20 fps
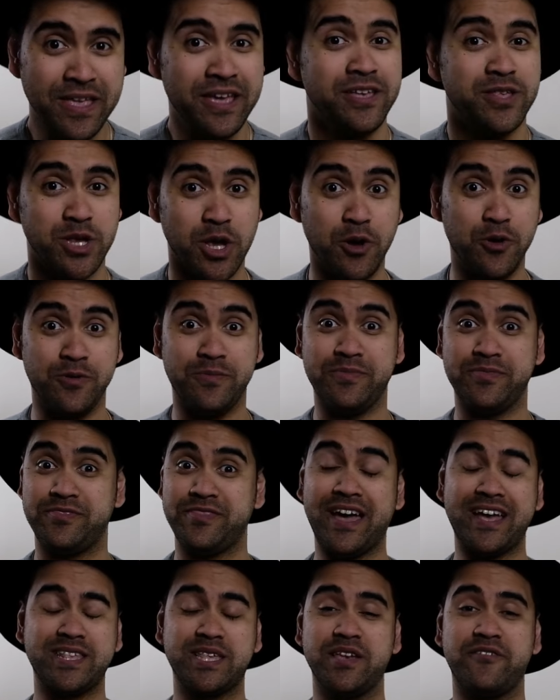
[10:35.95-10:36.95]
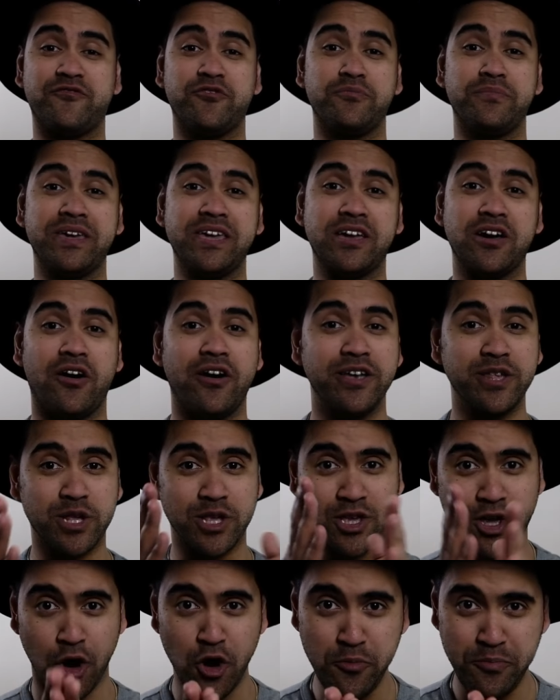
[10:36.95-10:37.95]
So that's it from me, guys.
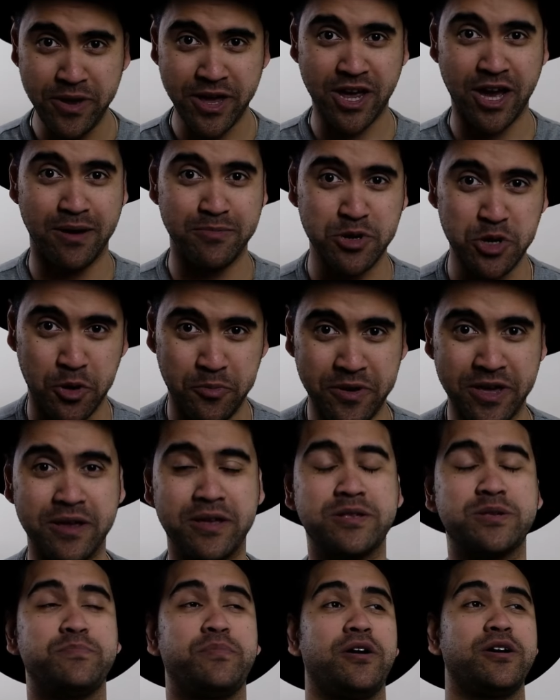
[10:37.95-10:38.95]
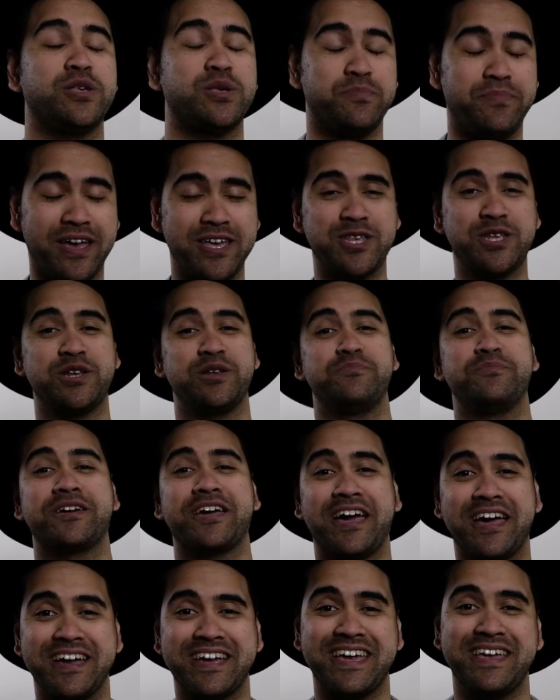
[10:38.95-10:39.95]
Go pick up Topix by Sébastien
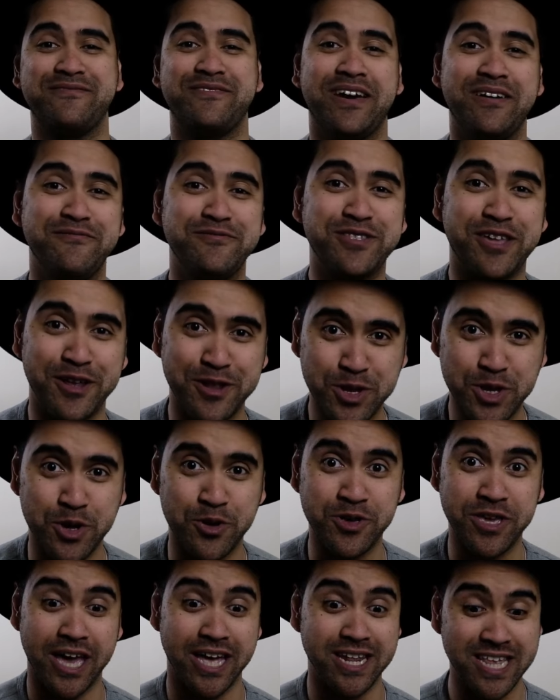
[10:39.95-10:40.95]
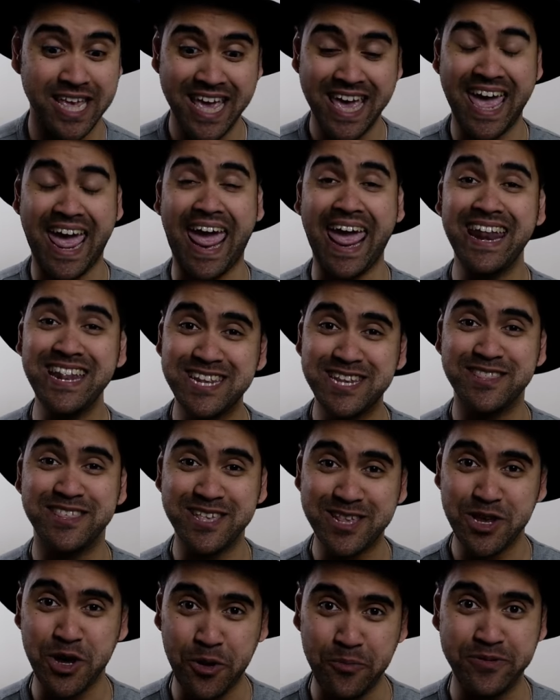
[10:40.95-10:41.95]
Macak. If you haven't done so yet, enter
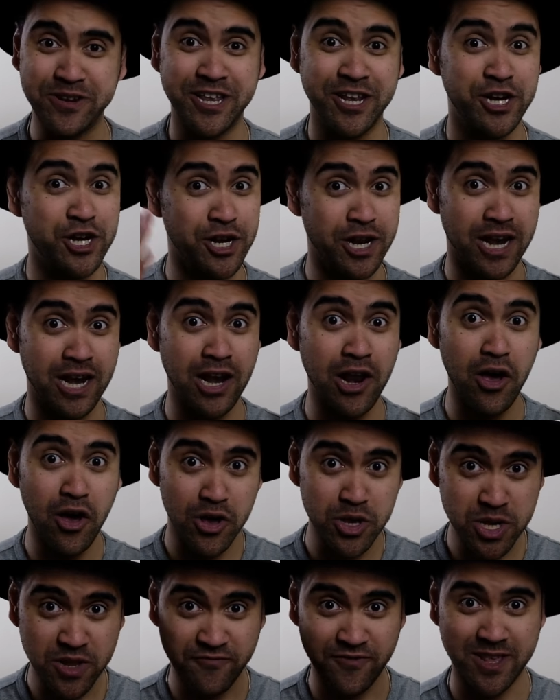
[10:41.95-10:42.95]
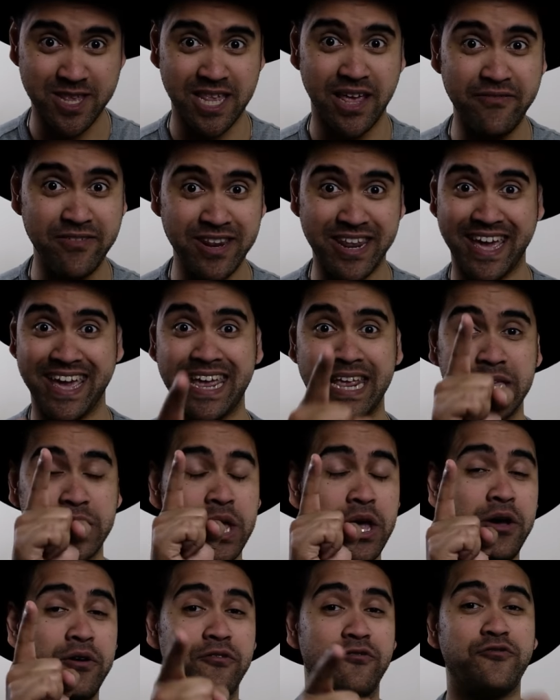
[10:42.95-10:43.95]
this competition. It lasts for 7 days
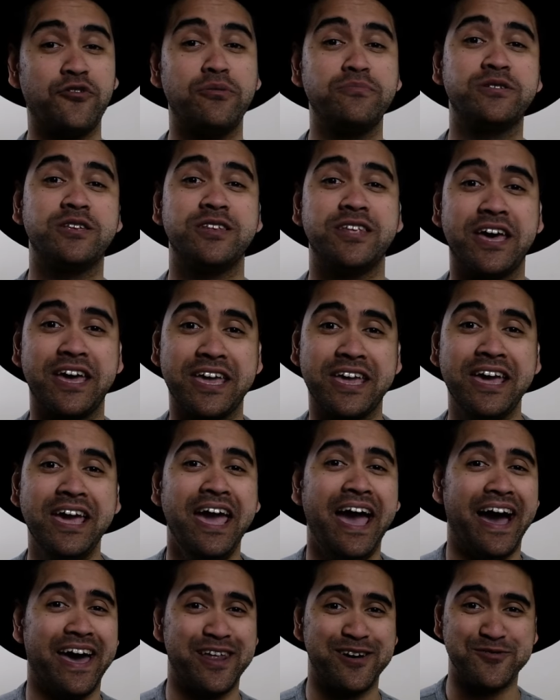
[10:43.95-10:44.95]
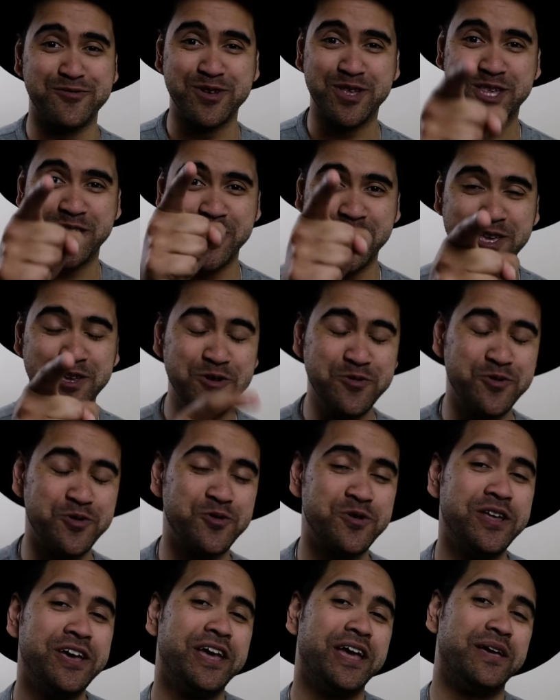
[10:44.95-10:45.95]
from today, and I will see you
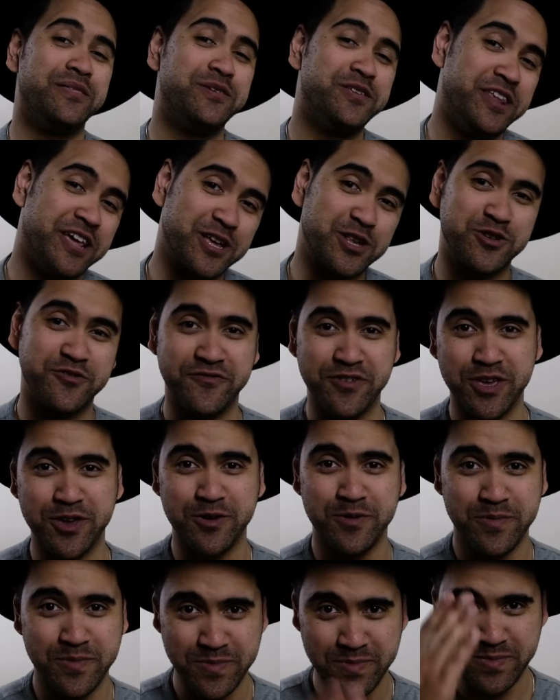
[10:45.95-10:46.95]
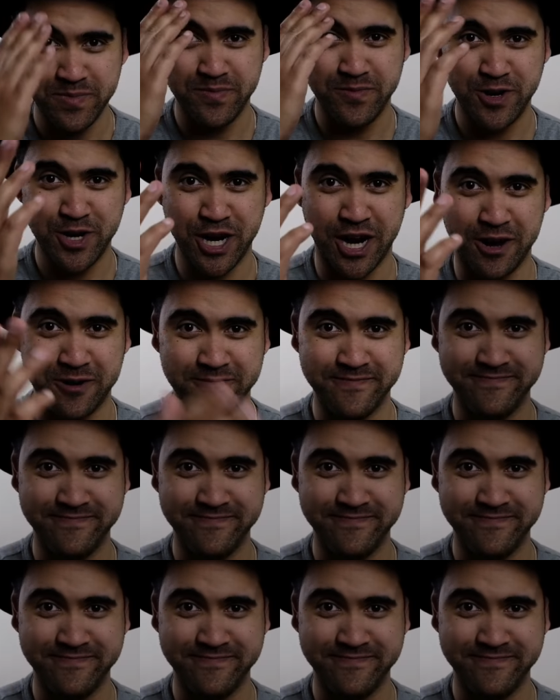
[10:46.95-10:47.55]
all in the next review. Ciao.